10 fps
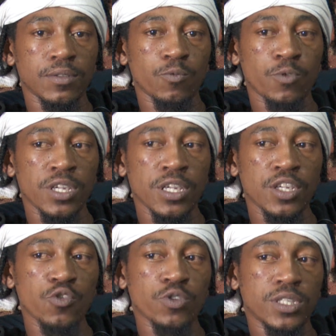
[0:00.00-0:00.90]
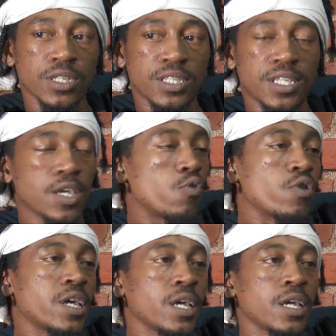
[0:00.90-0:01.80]
we used to say
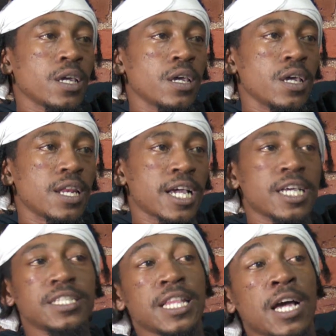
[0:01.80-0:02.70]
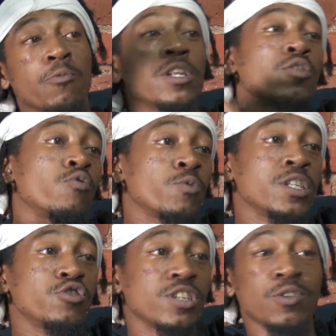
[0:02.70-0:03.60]
okay like a slang. Well, you know, we
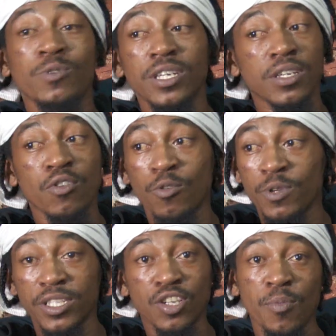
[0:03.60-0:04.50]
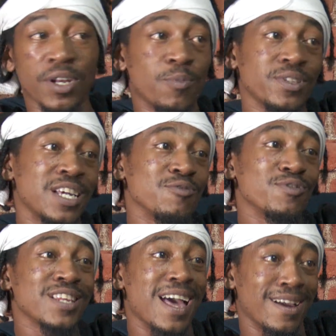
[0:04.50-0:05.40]
in Trini, we always coming up with a new
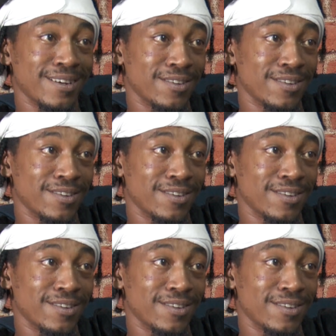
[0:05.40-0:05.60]
slang. Right.